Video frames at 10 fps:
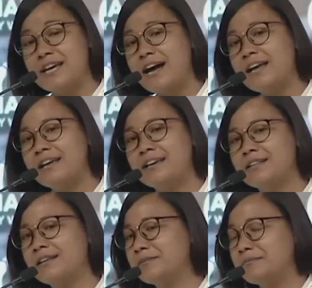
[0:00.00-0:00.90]

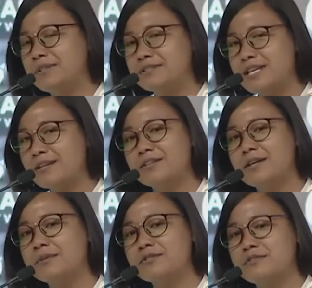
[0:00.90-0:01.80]
dying, and then the
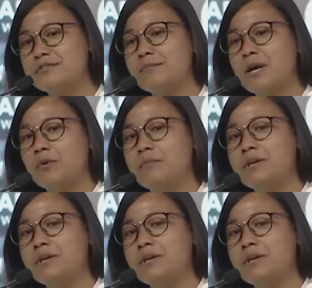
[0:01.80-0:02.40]
sector that was driven by